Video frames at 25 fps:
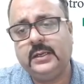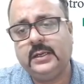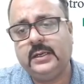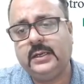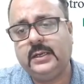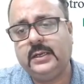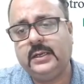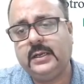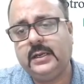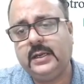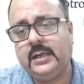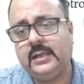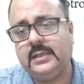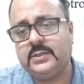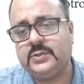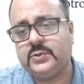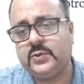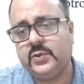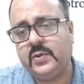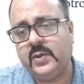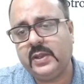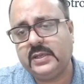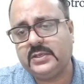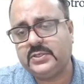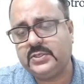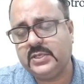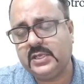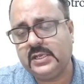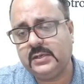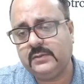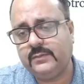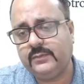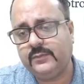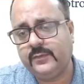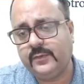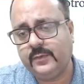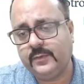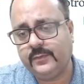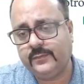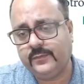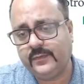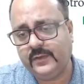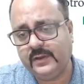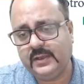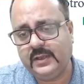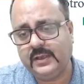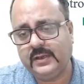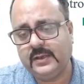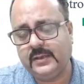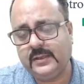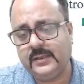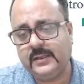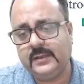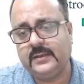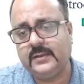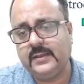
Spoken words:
I'll show you actual figure here,